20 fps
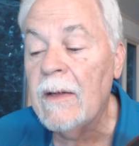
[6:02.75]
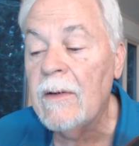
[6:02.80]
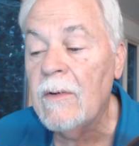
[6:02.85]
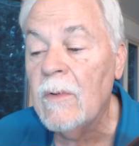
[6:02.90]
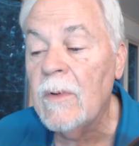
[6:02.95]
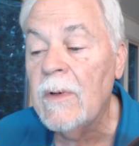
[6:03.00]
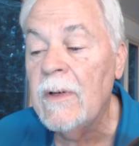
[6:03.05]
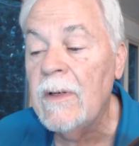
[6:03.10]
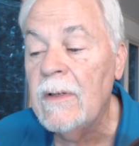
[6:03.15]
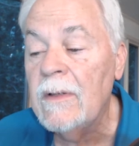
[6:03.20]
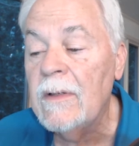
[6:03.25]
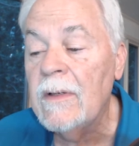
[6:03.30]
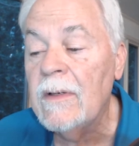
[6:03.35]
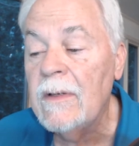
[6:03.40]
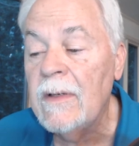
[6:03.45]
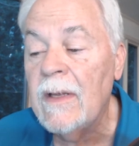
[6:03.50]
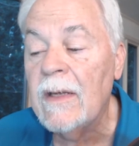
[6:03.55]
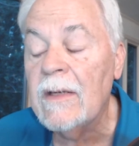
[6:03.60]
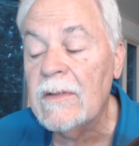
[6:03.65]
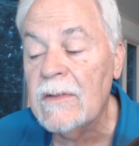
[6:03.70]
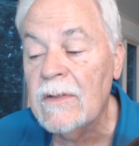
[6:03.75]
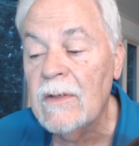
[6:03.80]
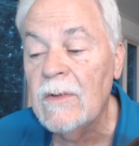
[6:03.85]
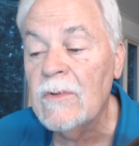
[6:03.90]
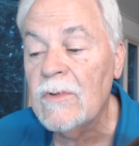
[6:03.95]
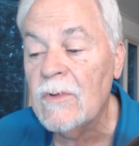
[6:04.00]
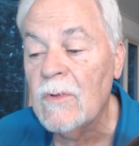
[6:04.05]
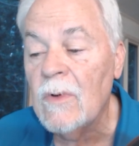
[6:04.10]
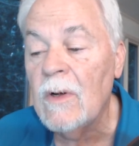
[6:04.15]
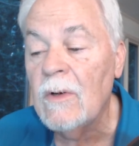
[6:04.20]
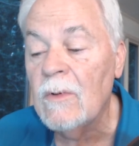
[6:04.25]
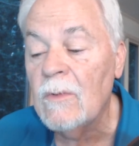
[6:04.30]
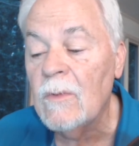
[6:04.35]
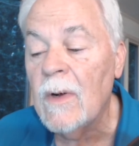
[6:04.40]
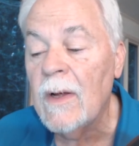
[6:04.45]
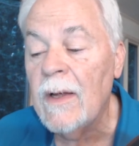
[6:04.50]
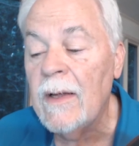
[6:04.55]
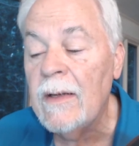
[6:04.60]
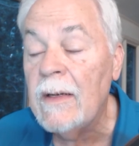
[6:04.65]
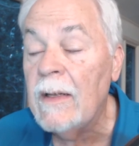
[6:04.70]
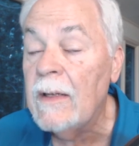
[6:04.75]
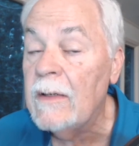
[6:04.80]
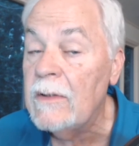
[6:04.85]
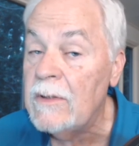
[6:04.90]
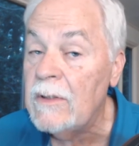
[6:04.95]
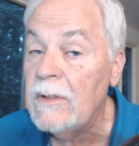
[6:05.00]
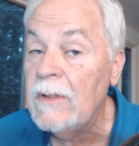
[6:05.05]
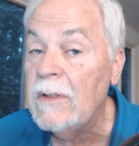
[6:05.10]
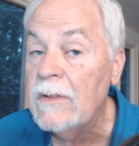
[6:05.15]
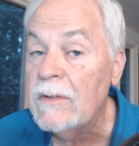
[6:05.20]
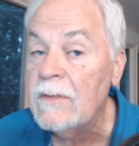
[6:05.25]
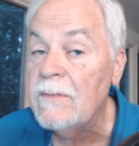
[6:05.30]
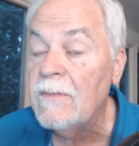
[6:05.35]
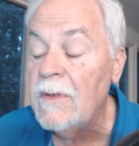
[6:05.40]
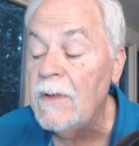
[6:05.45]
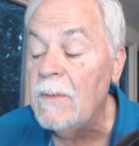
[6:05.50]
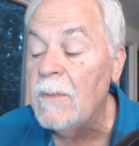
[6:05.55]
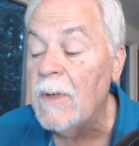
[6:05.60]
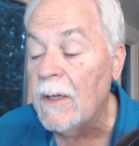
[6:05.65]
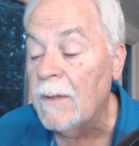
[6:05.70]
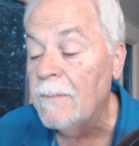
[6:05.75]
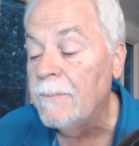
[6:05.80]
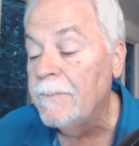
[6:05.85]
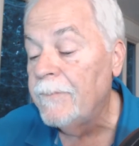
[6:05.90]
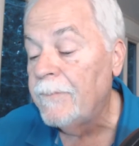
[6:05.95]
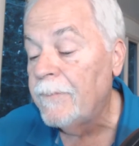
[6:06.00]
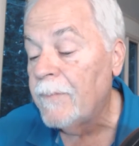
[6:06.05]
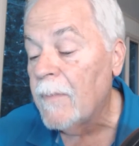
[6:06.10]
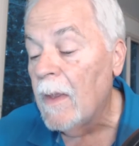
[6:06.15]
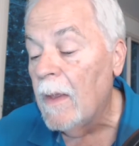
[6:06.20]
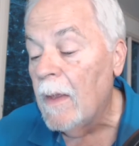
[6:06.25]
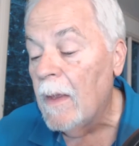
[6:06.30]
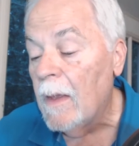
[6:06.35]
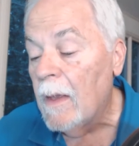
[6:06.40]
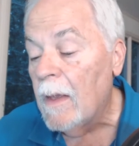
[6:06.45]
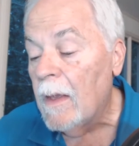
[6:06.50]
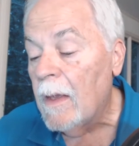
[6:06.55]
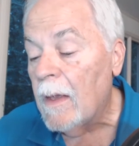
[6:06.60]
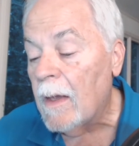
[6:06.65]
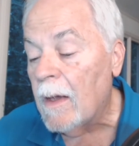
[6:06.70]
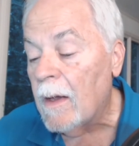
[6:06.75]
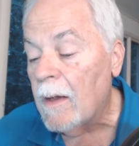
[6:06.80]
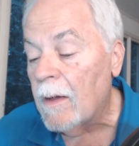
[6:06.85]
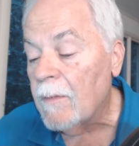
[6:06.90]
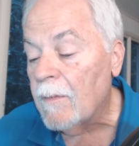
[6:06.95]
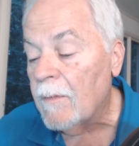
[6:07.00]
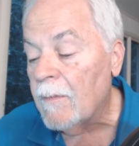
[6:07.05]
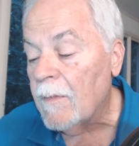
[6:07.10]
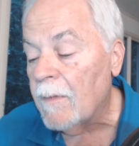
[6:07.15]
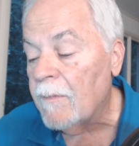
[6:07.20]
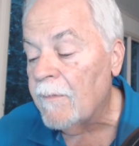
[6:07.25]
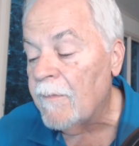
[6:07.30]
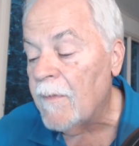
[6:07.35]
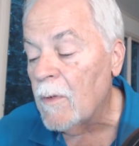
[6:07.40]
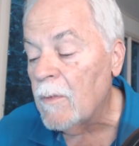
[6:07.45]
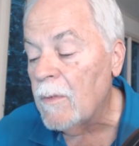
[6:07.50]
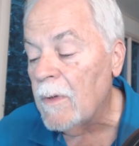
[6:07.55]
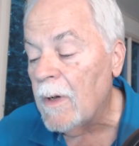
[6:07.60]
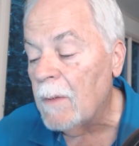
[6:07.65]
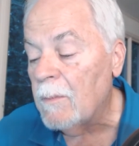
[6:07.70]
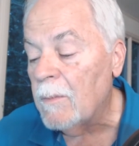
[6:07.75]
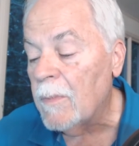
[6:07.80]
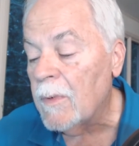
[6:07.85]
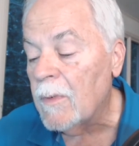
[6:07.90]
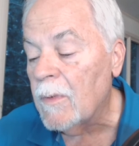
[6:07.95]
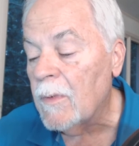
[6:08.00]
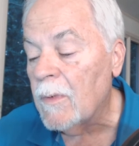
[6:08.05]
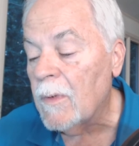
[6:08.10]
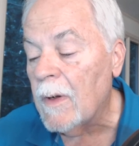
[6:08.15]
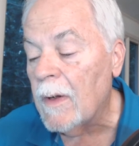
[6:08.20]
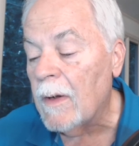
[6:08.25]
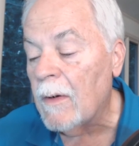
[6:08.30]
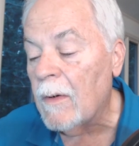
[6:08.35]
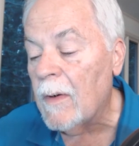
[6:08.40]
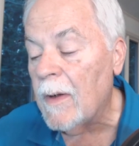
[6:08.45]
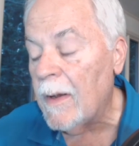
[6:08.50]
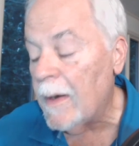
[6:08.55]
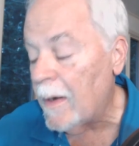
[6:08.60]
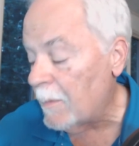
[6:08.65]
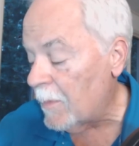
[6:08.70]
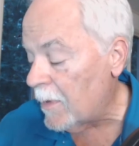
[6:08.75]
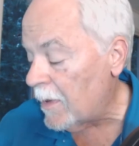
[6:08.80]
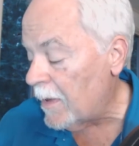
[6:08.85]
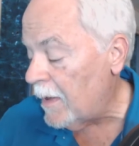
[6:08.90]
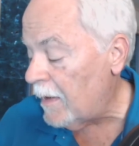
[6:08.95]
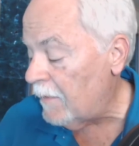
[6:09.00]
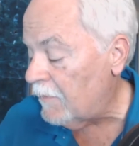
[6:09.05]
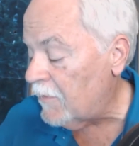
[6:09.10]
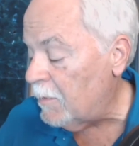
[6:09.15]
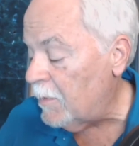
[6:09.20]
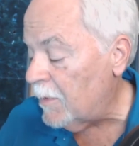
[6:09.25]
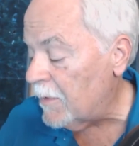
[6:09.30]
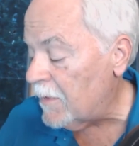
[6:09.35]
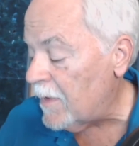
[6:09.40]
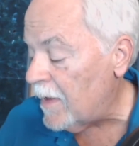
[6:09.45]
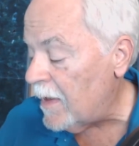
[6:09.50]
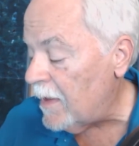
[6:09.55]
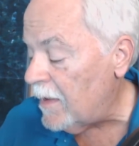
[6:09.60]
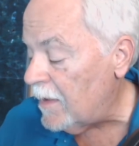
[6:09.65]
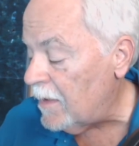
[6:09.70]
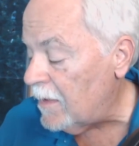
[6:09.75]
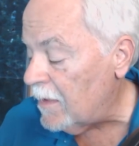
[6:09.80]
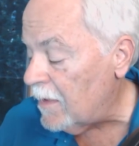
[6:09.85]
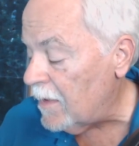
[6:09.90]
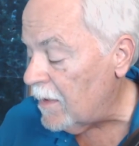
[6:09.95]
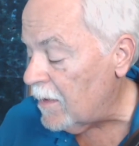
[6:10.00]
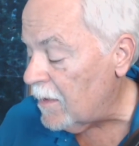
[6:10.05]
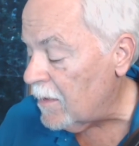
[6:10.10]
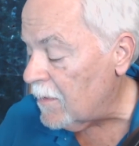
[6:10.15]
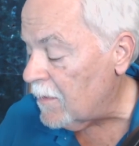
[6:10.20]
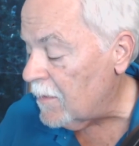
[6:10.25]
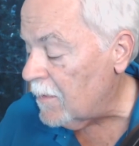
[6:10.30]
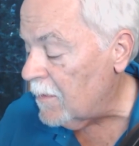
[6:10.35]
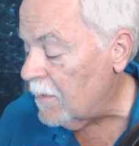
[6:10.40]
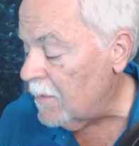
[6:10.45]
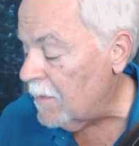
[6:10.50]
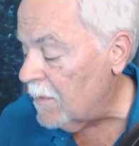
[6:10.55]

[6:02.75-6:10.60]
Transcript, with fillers: I agree that, yes, those are all right, and she is a female. Phone number, all right, I'm going to have to put that in there